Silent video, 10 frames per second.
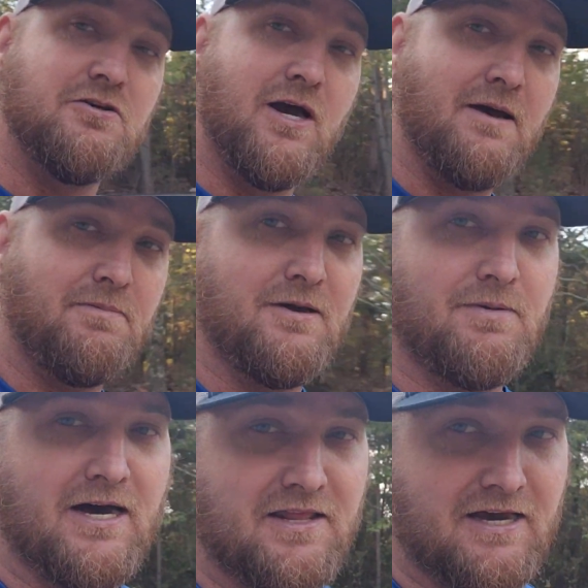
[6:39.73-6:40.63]
too happy
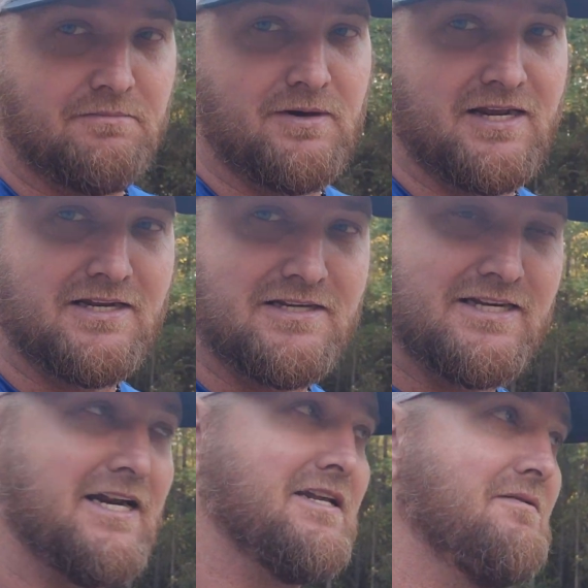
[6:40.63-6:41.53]
about that, but I
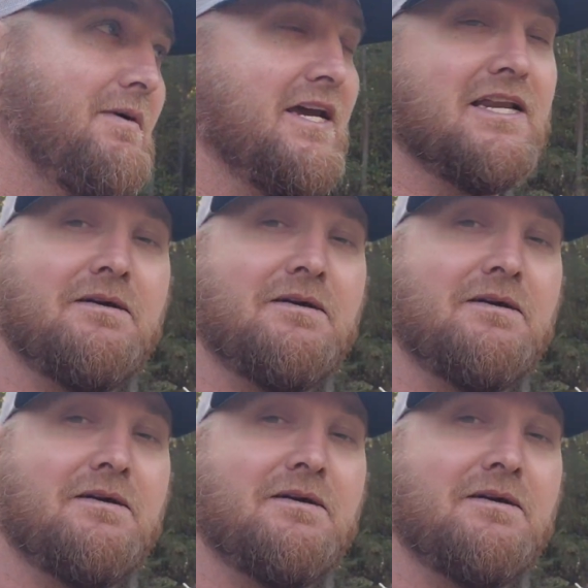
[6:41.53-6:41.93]
decided to make